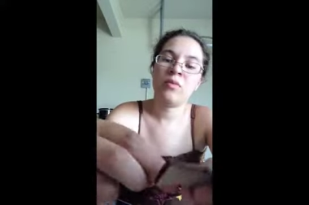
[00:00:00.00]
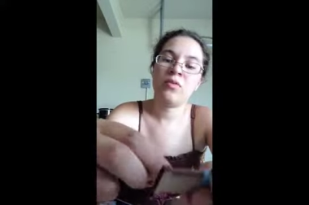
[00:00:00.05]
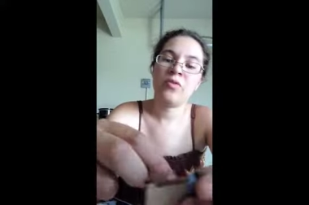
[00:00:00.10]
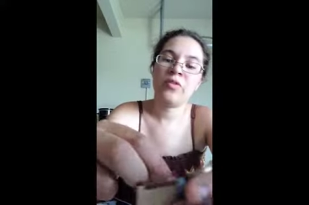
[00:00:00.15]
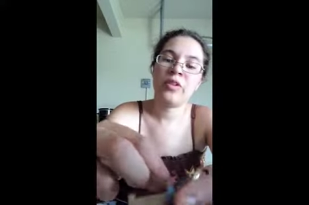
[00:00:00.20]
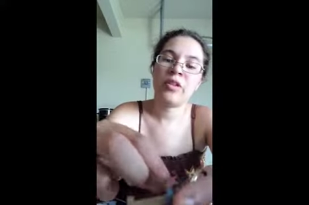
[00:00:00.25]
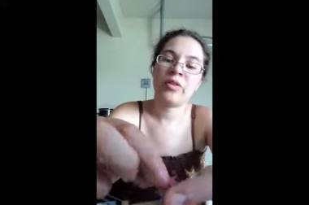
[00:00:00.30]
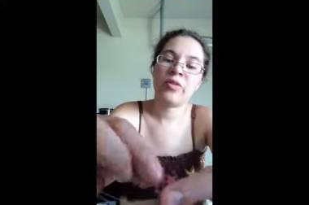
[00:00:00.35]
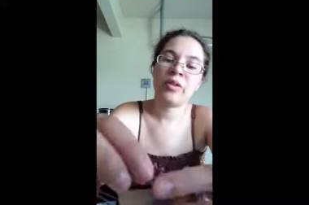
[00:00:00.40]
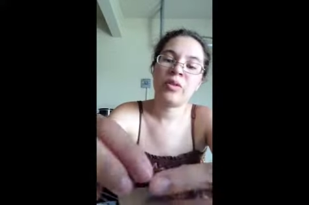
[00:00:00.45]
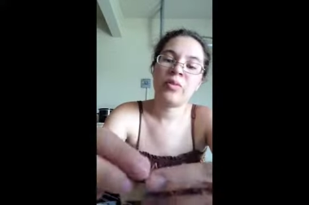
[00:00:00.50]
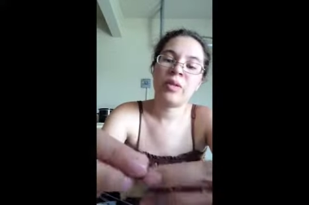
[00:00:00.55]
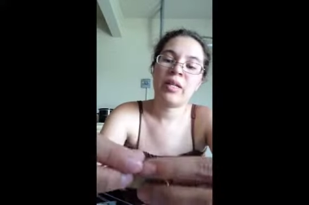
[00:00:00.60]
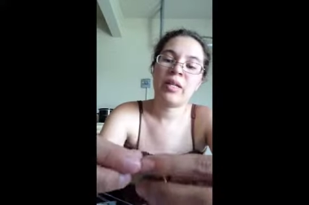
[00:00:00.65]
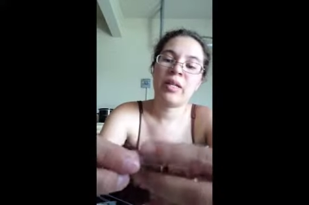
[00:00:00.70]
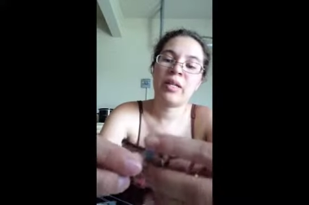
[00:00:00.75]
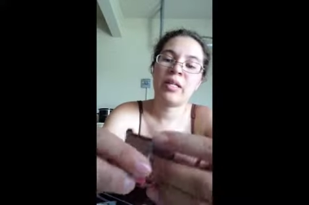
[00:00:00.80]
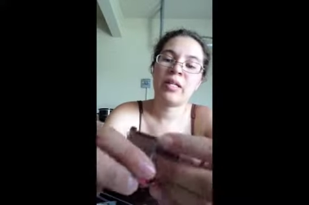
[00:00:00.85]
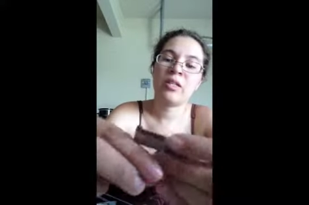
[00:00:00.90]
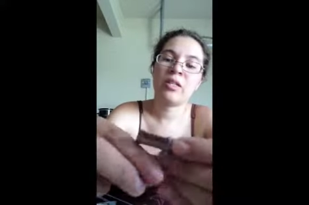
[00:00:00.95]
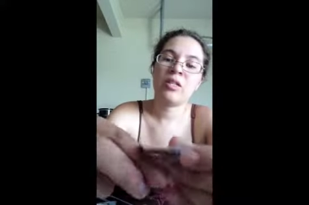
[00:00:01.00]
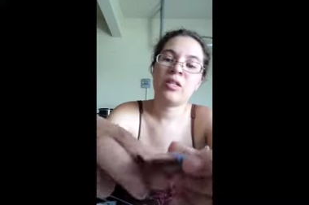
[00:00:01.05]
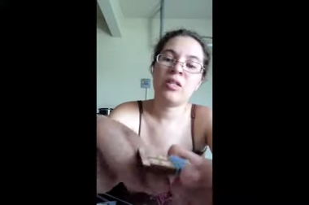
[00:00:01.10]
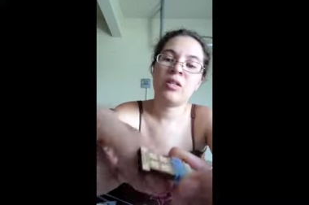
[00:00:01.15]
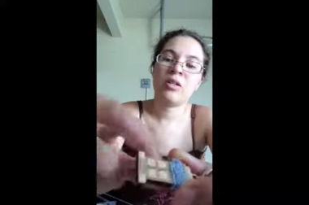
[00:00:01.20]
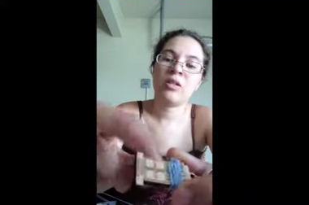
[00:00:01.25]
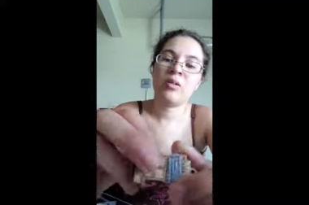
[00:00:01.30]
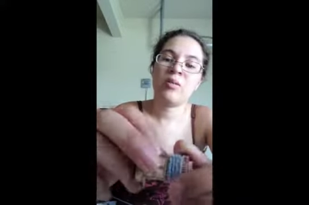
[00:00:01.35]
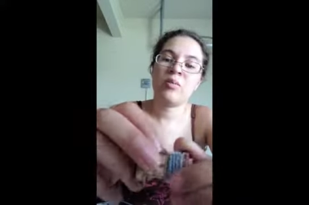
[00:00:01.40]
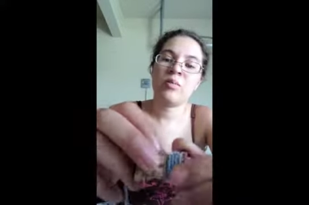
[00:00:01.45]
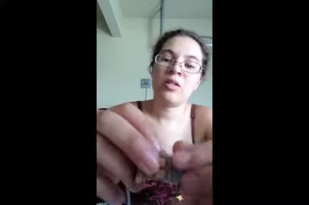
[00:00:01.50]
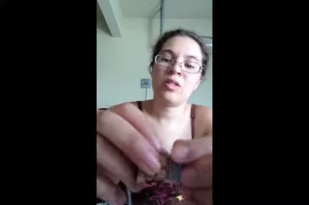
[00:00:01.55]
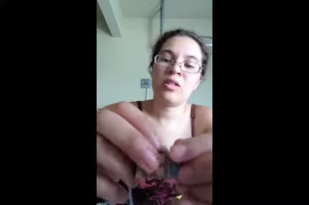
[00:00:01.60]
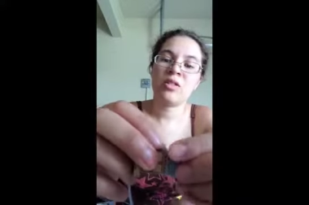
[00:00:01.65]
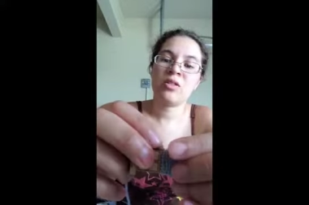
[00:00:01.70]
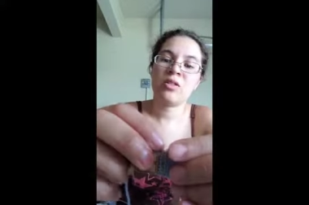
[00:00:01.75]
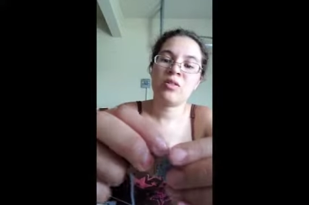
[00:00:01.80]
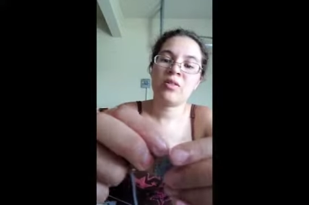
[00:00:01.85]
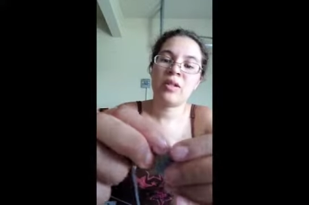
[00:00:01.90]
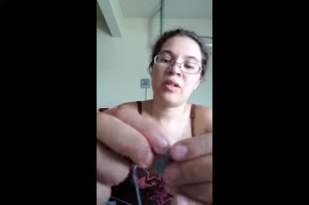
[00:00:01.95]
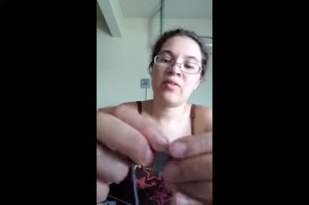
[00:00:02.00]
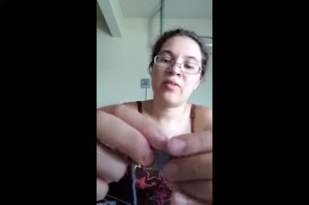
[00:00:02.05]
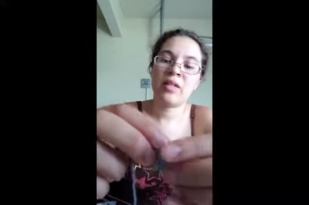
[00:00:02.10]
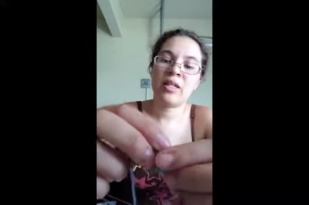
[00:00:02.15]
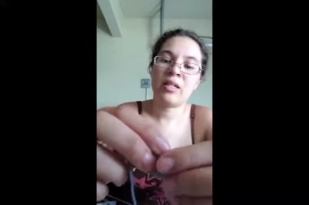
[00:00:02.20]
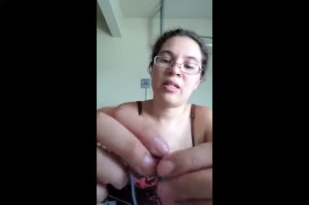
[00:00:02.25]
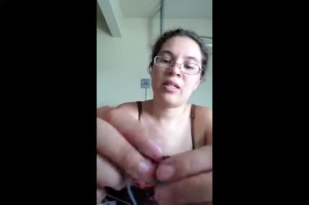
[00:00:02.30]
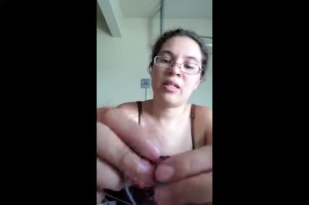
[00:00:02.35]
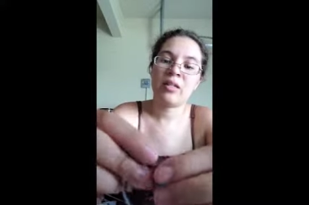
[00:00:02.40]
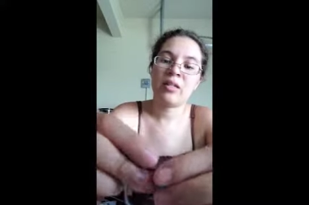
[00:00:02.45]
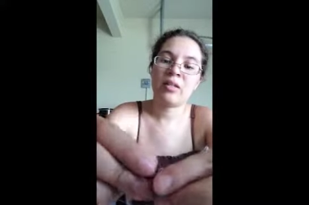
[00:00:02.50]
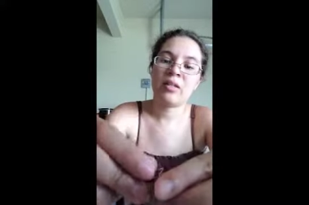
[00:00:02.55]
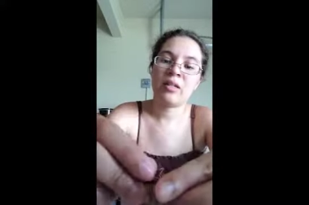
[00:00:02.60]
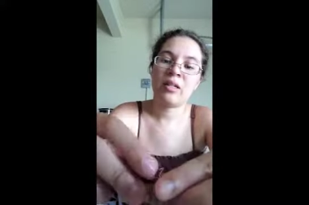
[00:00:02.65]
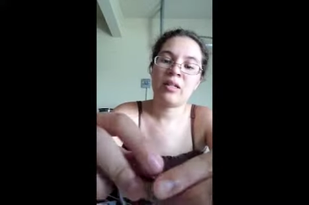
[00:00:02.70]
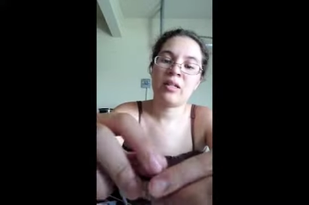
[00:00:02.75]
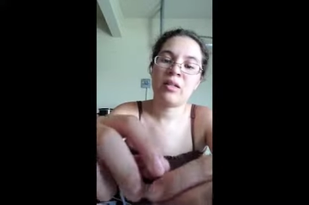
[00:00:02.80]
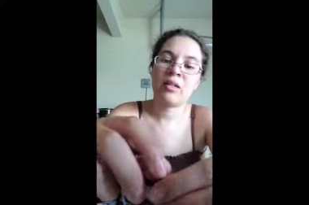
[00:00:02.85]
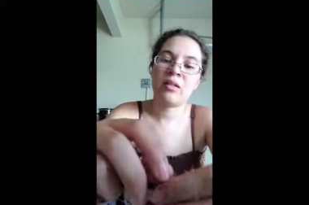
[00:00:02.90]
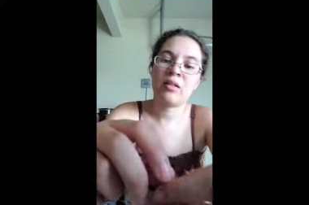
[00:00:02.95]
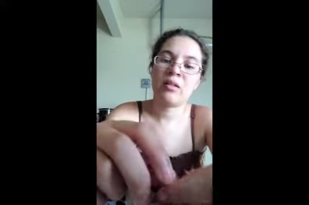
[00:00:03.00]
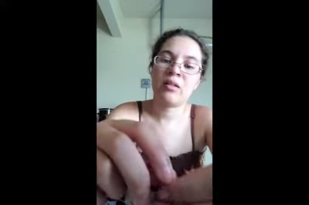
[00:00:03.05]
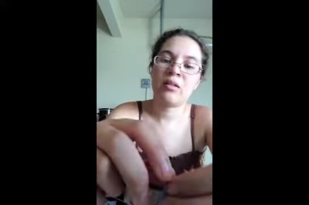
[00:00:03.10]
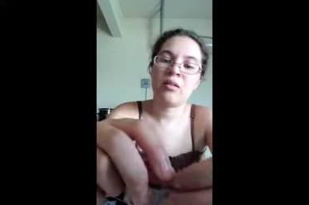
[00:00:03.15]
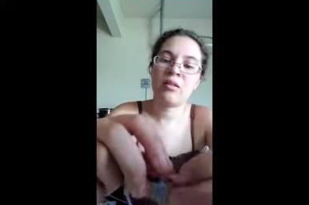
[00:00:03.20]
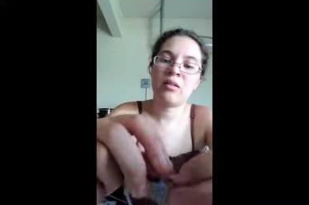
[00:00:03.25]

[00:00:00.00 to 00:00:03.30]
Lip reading: fingering weight-ish. But just so you have an idea, like,